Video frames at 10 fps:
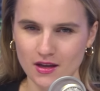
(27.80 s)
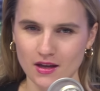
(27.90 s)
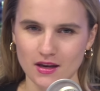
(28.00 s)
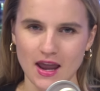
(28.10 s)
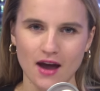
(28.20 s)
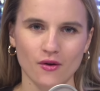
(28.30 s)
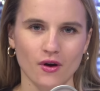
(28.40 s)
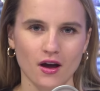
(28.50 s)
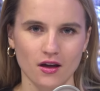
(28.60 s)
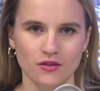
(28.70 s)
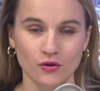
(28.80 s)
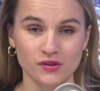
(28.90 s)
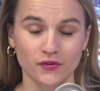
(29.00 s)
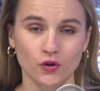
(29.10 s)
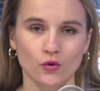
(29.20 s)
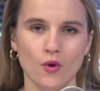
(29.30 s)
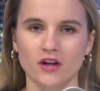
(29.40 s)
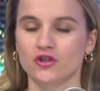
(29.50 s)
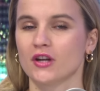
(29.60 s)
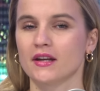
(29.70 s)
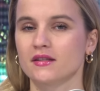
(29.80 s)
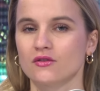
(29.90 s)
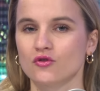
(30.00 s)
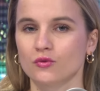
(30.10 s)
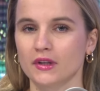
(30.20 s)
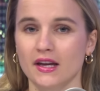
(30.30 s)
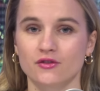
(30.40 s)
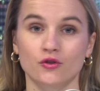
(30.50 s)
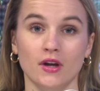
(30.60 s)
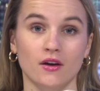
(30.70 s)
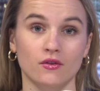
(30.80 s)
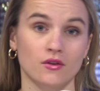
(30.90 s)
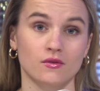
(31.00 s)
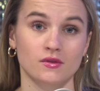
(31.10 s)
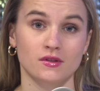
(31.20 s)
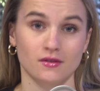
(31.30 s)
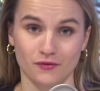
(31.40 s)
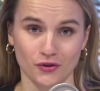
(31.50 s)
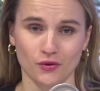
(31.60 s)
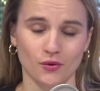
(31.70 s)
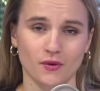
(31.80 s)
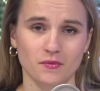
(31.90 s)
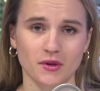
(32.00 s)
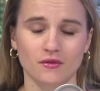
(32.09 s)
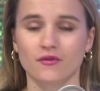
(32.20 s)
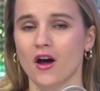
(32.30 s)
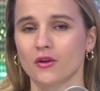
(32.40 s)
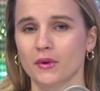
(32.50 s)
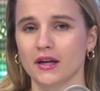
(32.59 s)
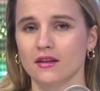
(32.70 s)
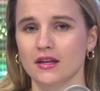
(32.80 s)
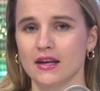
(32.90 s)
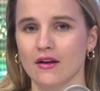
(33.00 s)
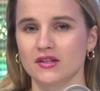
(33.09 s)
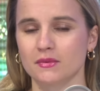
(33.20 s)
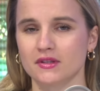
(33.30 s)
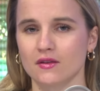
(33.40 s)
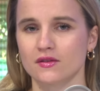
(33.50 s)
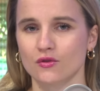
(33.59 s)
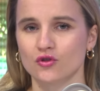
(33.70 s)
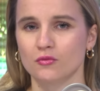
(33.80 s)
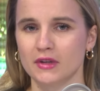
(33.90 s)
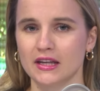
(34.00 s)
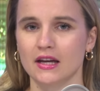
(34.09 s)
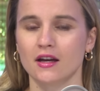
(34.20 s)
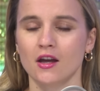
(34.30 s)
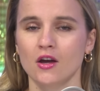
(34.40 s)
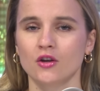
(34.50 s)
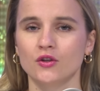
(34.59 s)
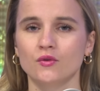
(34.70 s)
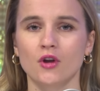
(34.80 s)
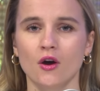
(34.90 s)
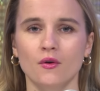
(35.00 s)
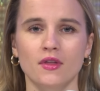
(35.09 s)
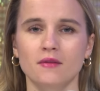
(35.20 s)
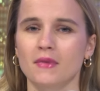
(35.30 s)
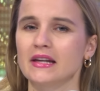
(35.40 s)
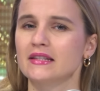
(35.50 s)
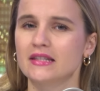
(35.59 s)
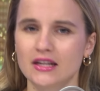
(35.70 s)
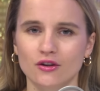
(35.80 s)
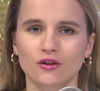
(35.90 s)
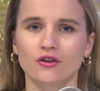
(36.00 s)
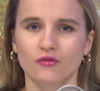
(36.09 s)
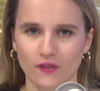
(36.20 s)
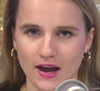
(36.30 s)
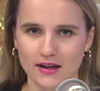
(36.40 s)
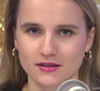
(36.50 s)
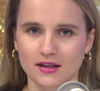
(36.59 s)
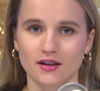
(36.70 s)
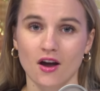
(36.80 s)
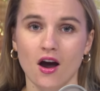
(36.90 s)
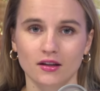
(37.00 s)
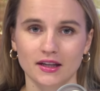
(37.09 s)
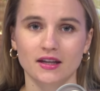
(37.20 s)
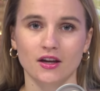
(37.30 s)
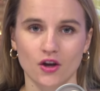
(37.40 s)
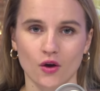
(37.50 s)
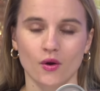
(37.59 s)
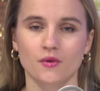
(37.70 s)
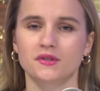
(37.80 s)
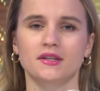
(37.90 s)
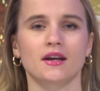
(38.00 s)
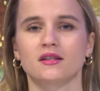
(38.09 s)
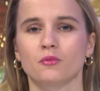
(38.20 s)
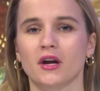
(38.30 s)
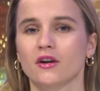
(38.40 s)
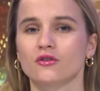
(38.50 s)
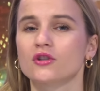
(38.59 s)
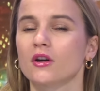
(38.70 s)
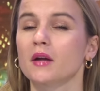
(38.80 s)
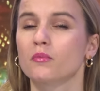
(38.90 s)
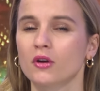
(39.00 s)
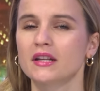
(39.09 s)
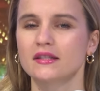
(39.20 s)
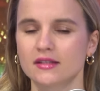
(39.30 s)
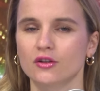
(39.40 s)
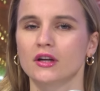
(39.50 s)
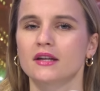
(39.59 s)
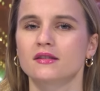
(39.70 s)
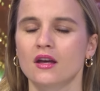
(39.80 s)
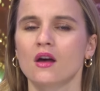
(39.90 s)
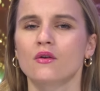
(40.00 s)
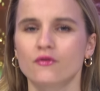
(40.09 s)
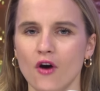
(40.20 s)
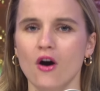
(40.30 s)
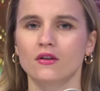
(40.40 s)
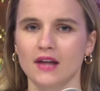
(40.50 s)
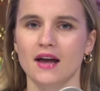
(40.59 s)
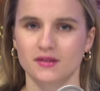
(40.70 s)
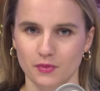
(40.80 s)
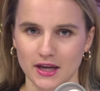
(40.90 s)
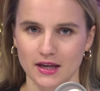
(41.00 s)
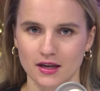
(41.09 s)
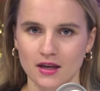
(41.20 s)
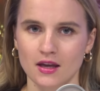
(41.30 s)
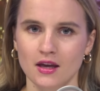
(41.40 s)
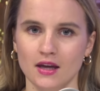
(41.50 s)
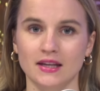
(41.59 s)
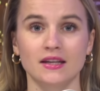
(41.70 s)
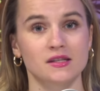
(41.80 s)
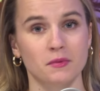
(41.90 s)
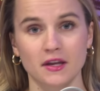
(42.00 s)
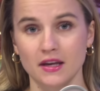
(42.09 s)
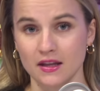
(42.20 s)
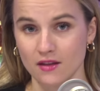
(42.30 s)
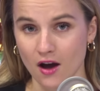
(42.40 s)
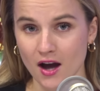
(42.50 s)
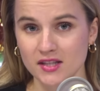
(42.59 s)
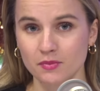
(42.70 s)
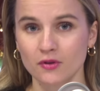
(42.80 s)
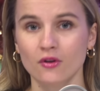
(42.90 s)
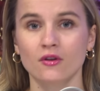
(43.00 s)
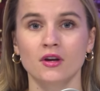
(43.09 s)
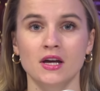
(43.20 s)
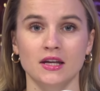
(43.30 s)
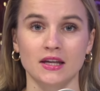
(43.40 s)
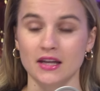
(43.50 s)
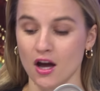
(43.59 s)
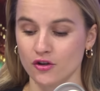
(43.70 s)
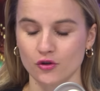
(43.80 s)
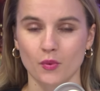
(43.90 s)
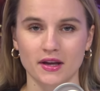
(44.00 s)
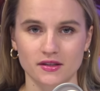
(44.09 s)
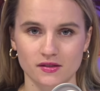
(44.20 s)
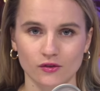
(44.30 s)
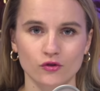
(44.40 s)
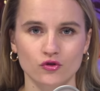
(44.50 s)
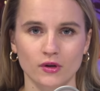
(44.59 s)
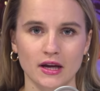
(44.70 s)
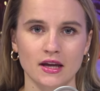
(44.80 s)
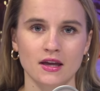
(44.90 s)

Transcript: Now, those of you who watched Dennis and Julie yesterday, or those of you who have been following the announcements on social media, you know that my dear friend and colleague and co-host Dennis Prager took a pretty serious fall last week. And he has been in the hospital, he underwent surgery,